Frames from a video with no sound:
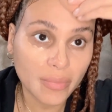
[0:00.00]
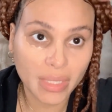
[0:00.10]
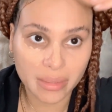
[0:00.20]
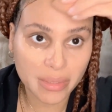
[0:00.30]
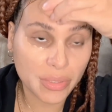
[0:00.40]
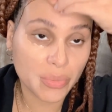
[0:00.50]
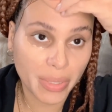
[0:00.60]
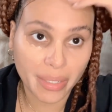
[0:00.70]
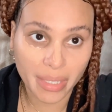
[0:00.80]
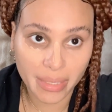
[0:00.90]
this is
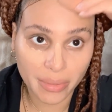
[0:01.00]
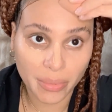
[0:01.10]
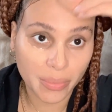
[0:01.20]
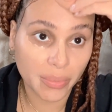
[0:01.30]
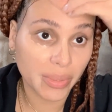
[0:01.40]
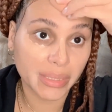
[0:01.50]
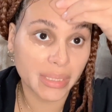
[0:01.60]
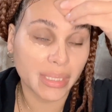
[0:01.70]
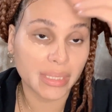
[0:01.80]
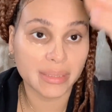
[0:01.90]
where I go on
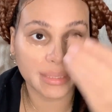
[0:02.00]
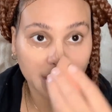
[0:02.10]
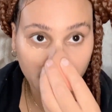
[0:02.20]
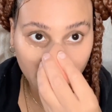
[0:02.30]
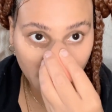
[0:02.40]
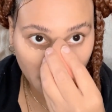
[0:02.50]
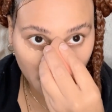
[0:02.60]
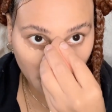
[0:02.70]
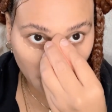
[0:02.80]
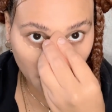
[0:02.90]
and I say,
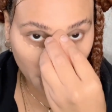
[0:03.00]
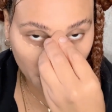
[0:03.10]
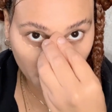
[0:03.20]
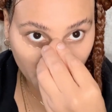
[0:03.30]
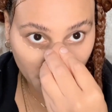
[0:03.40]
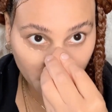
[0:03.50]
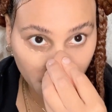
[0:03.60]
you know,